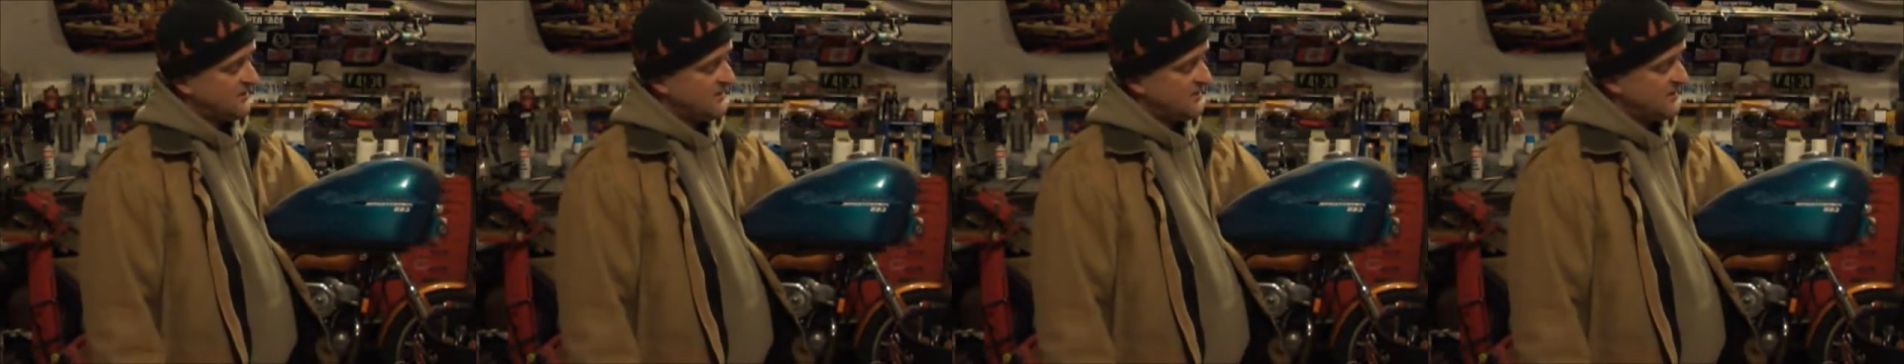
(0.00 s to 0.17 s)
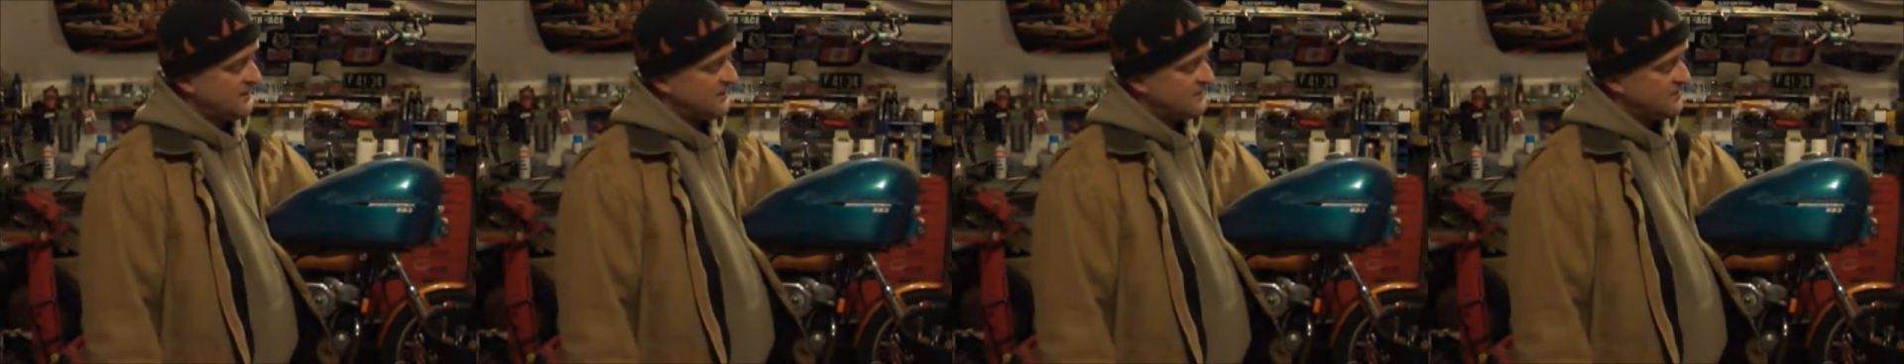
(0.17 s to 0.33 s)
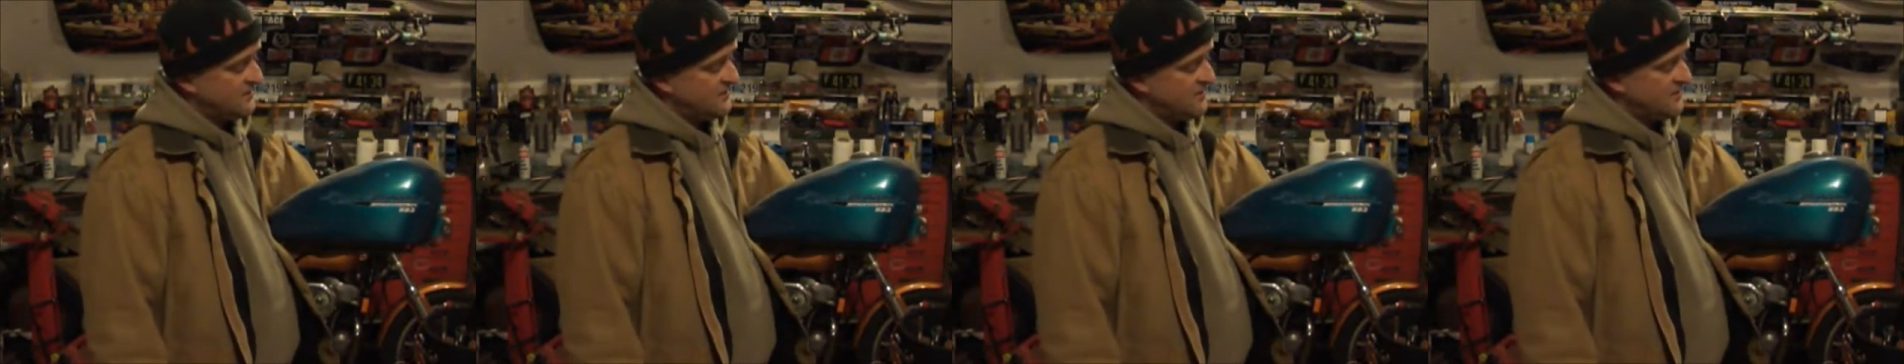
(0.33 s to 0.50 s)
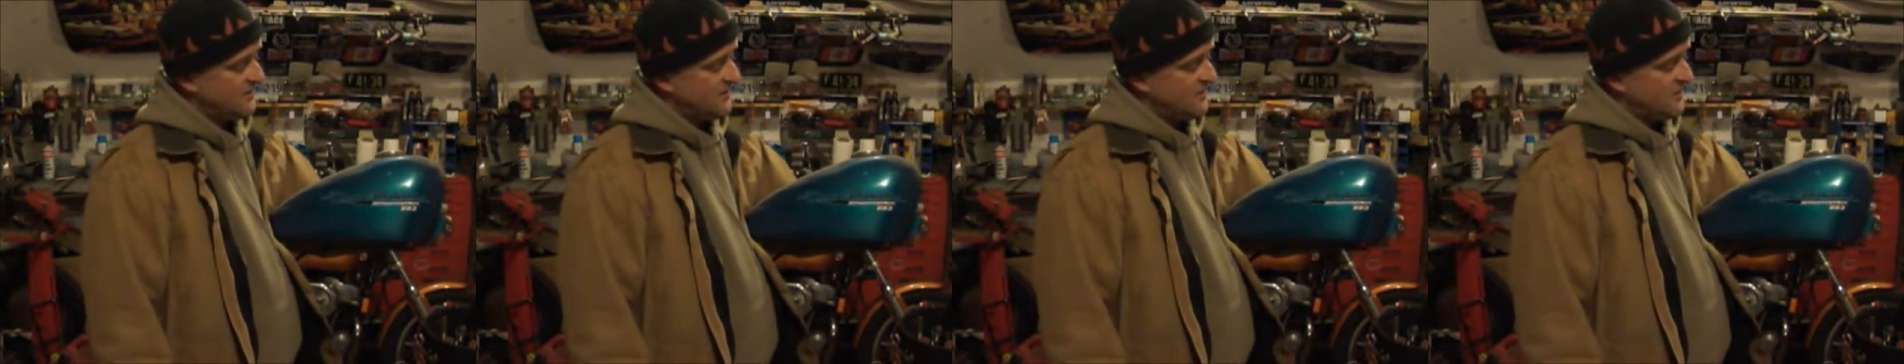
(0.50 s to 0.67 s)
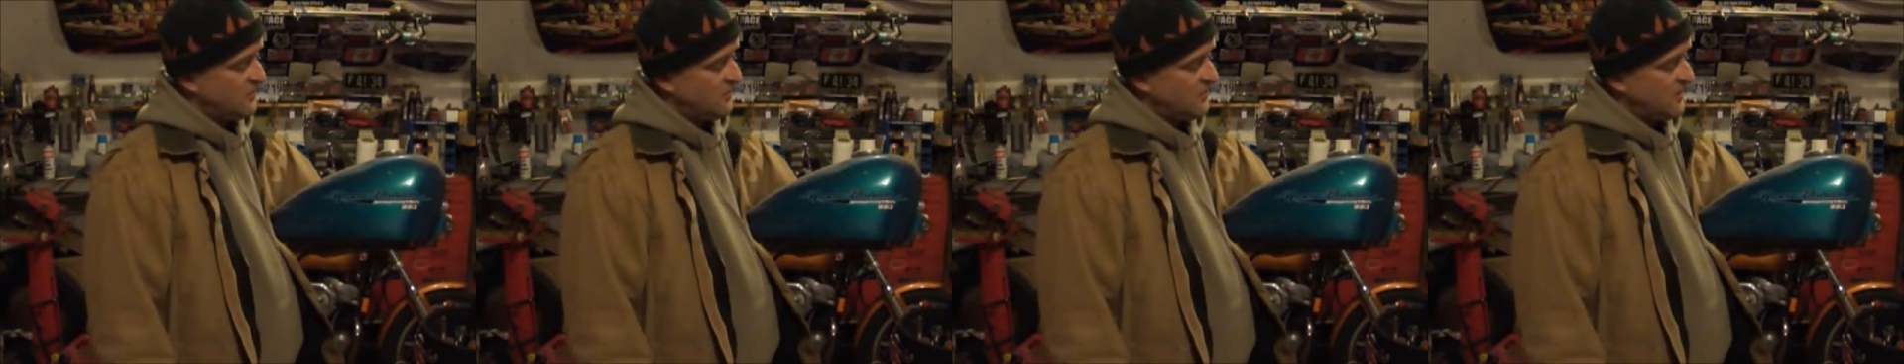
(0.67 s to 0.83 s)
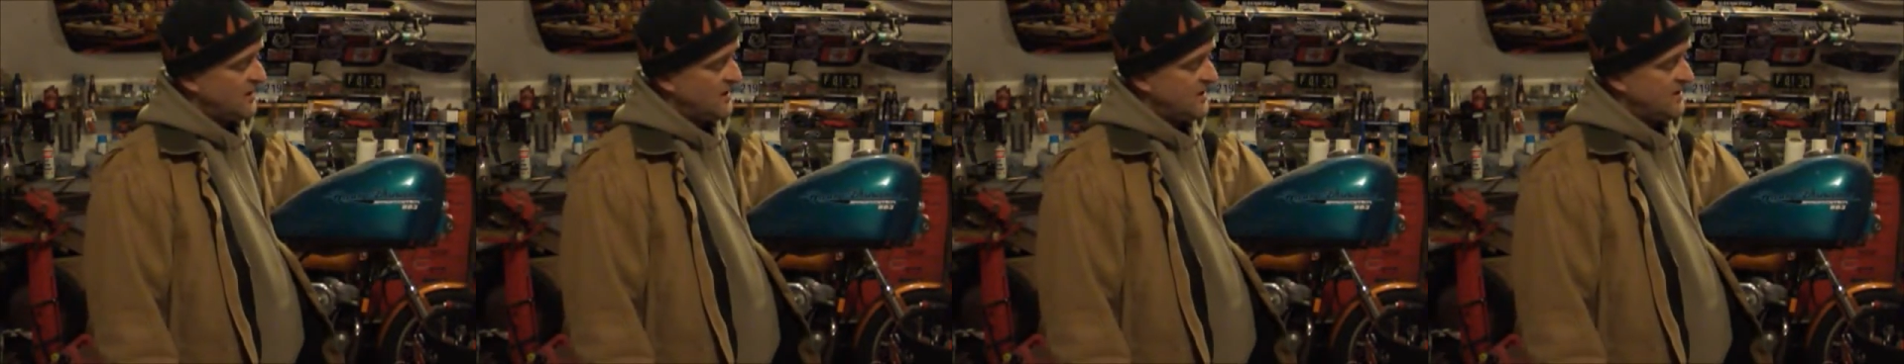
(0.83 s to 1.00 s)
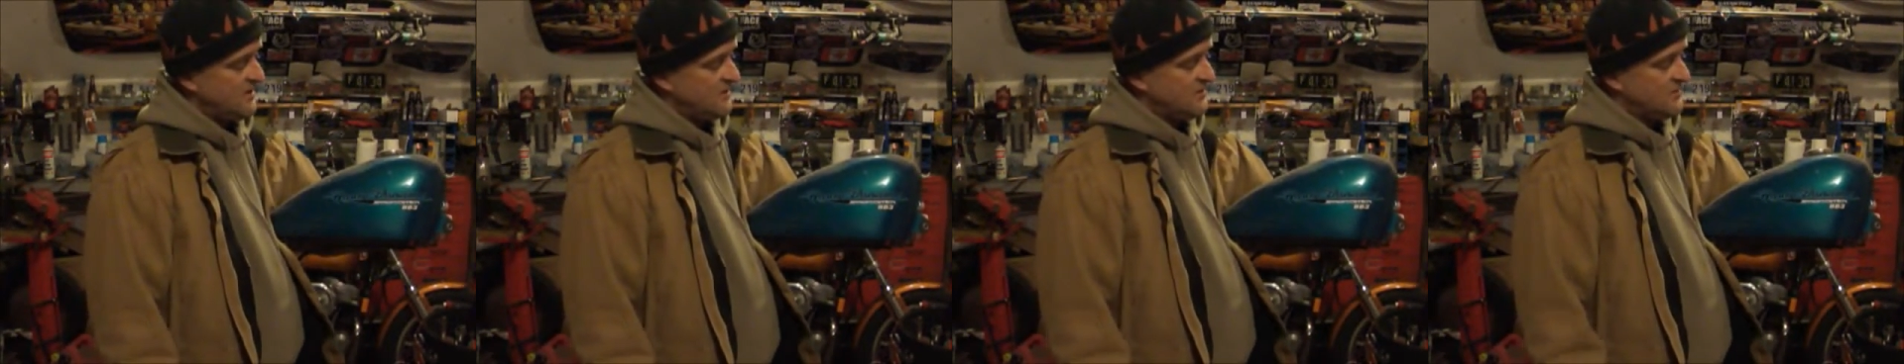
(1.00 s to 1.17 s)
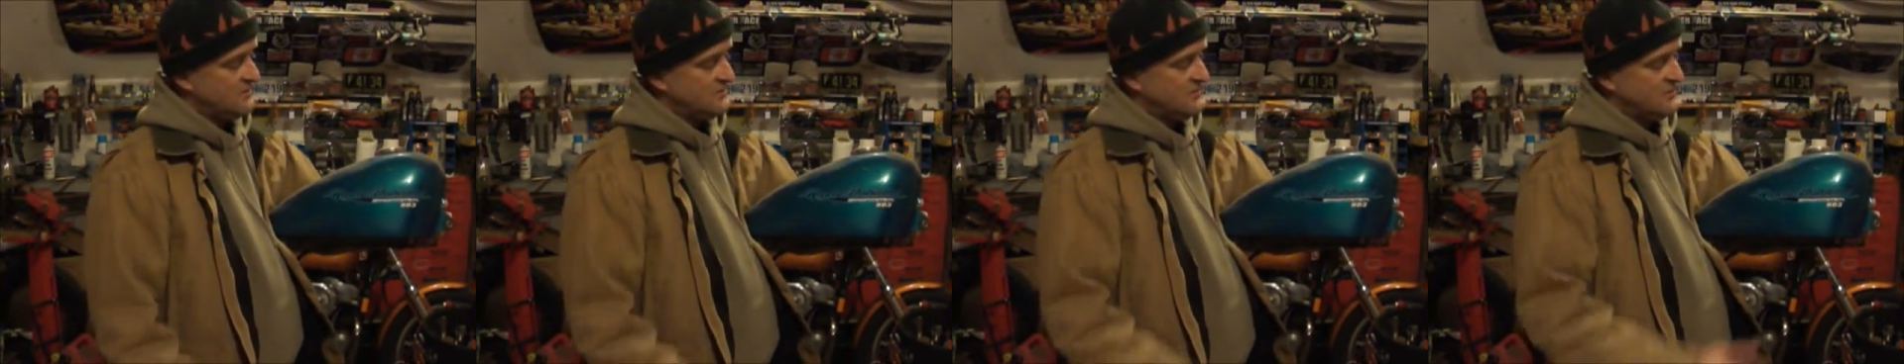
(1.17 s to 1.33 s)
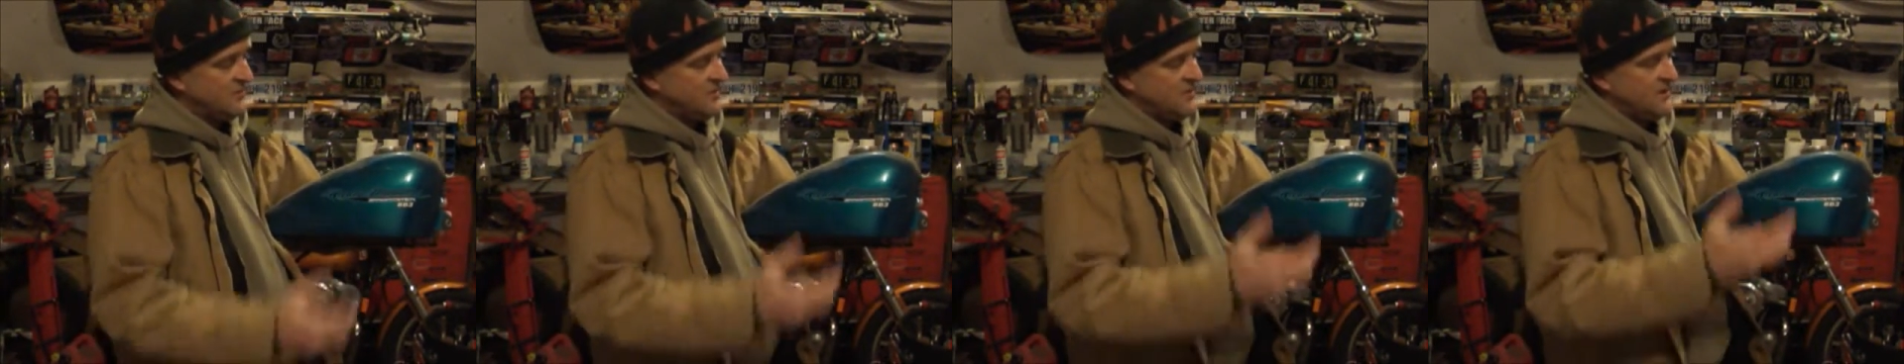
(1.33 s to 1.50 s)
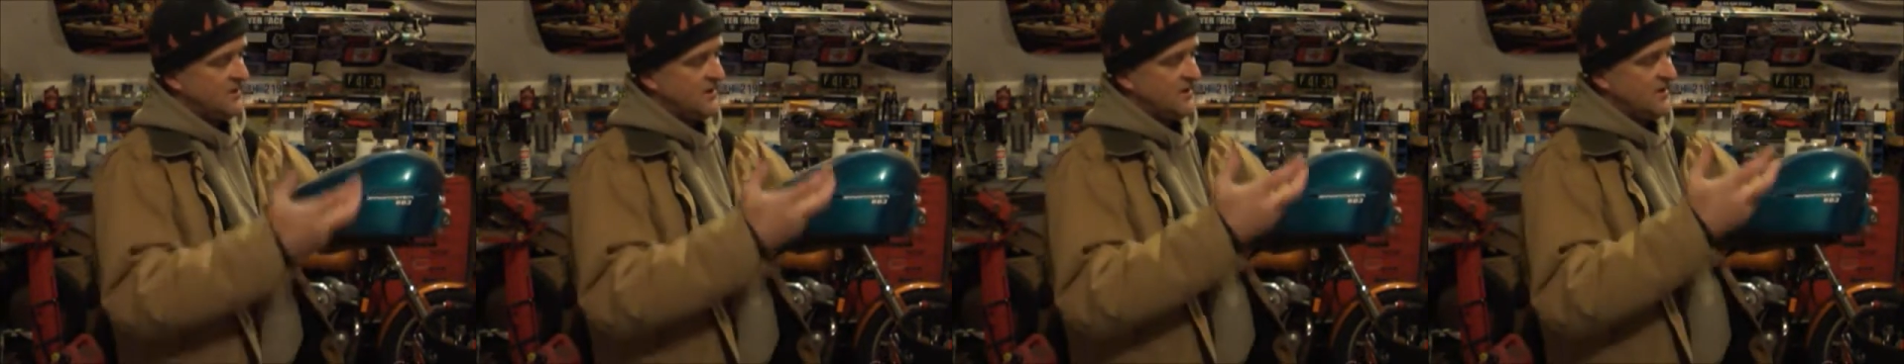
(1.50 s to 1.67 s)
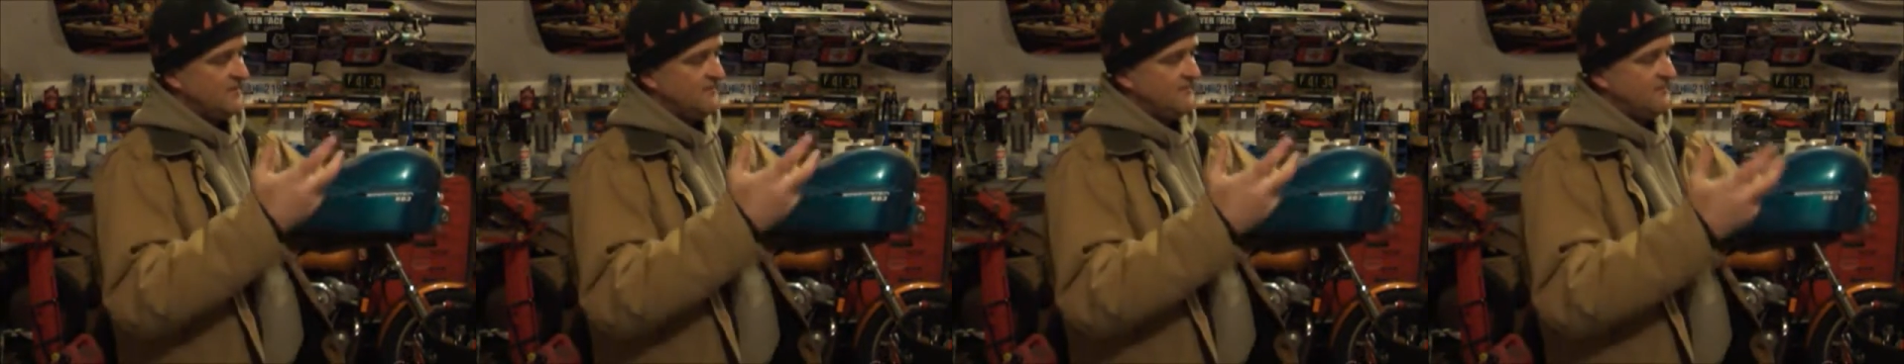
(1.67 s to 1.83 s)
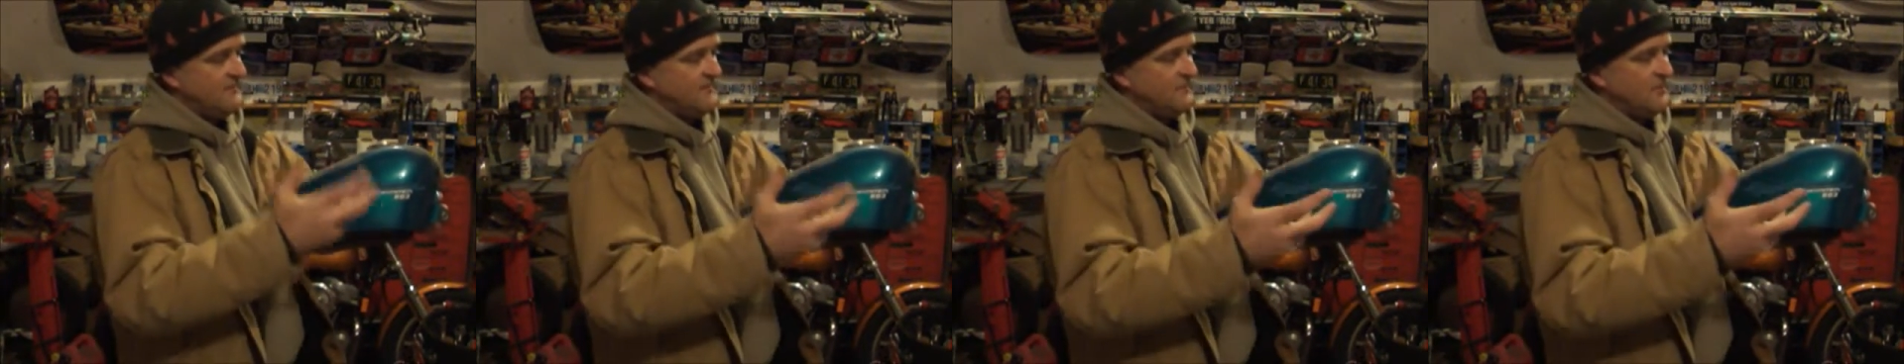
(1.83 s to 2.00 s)
take a little bit of white with a
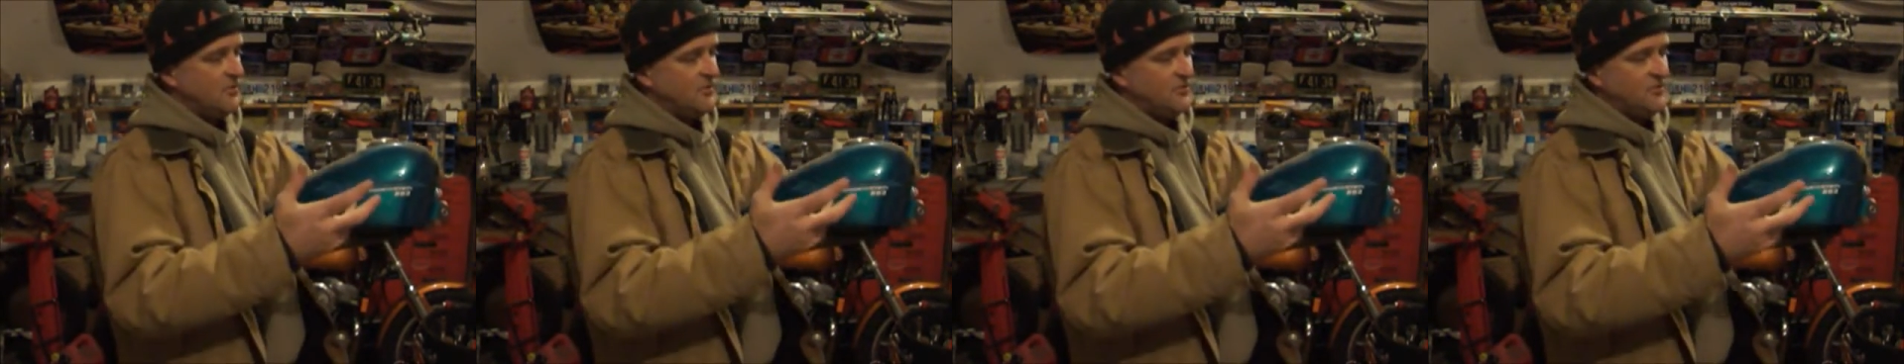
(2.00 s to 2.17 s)
lot of,